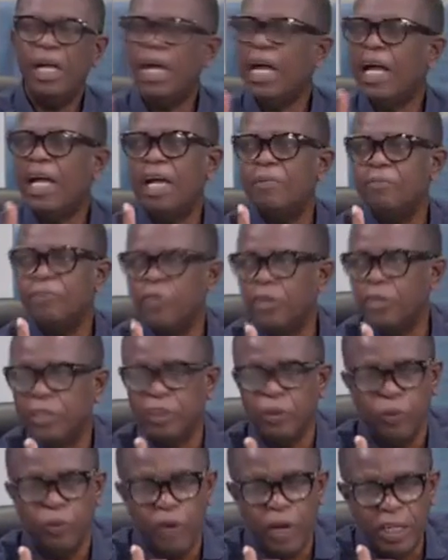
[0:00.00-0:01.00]
I am not
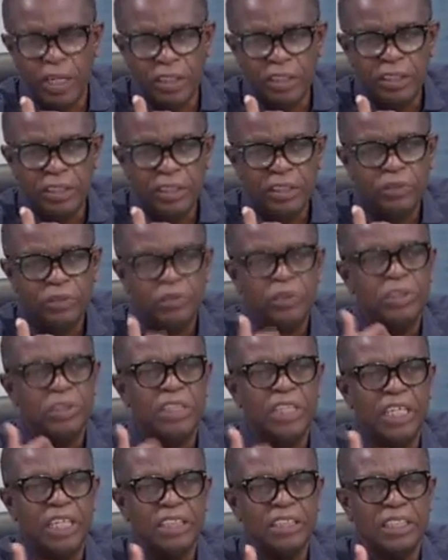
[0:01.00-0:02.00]
the one to
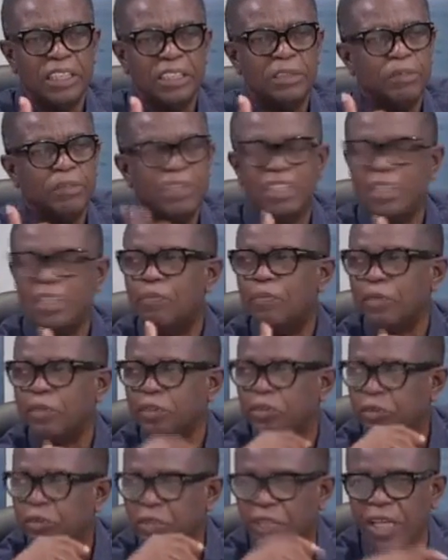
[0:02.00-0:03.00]
tell the special
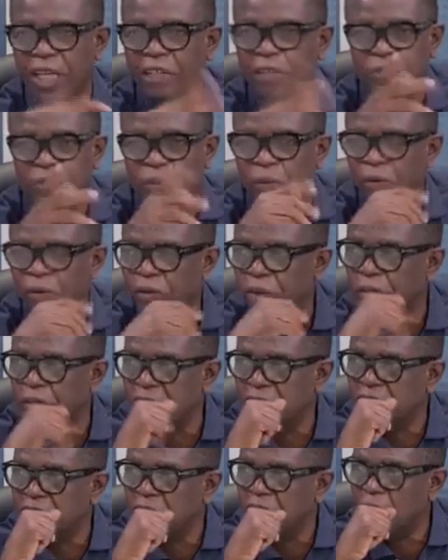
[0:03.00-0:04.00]
prosecutor how to
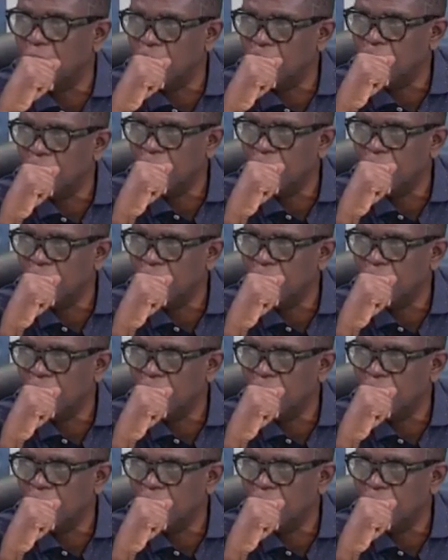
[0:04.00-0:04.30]
conduct his job.